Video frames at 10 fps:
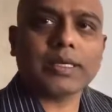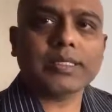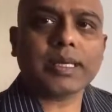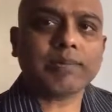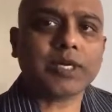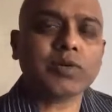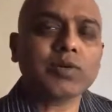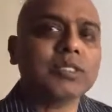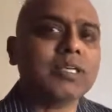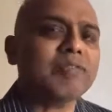Chapter
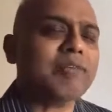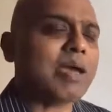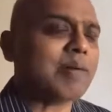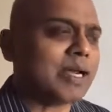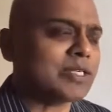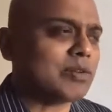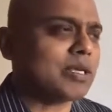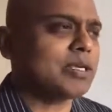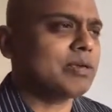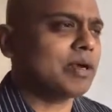2, 3, 5 are
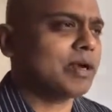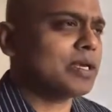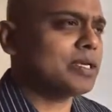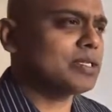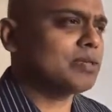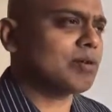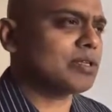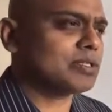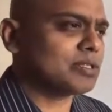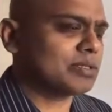actually easy
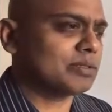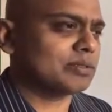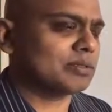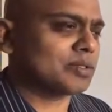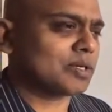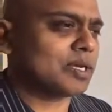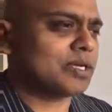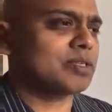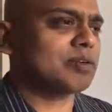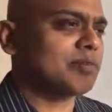ones. Okay,
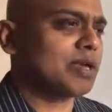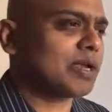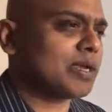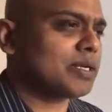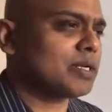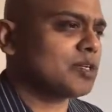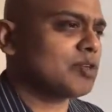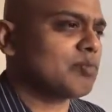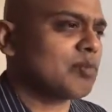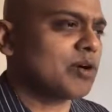so we are getting into
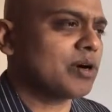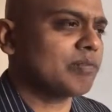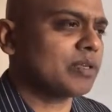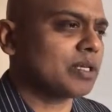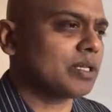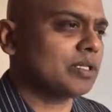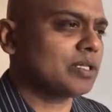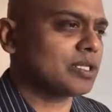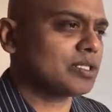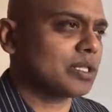more difficult
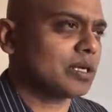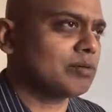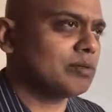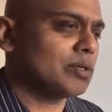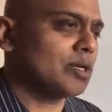things now.